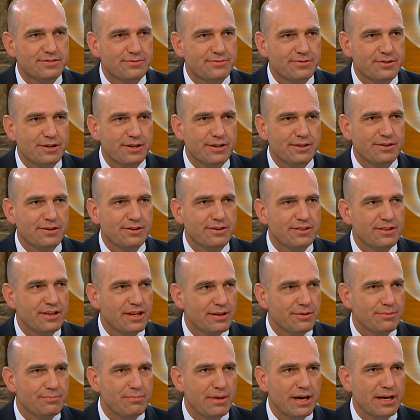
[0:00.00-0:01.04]
of Lincoln
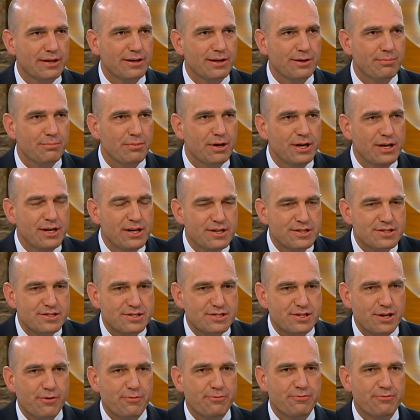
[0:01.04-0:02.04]
that make him so